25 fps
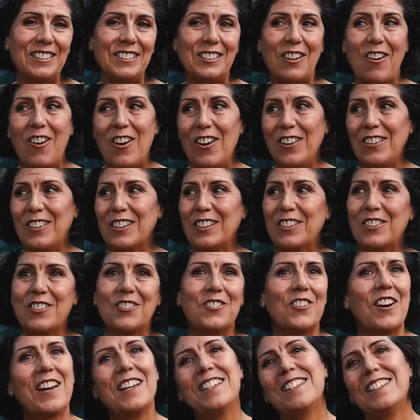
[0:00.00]
to all the
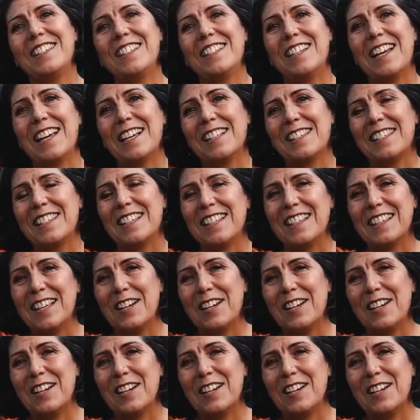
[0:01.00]
crazy dancing